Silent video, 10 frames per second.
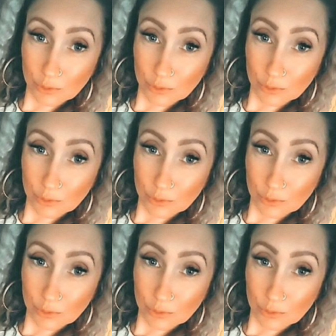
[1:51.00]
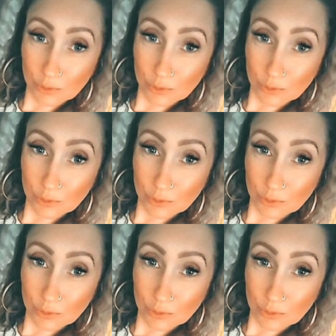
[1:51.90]

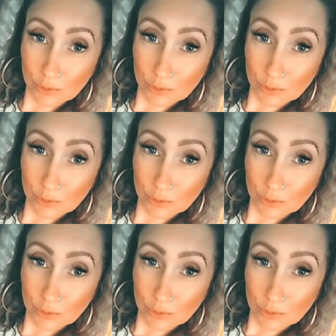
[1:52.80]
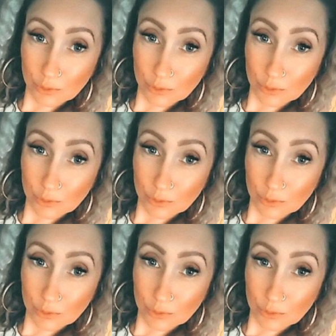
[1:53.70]
This is a still picture; no speech is visible.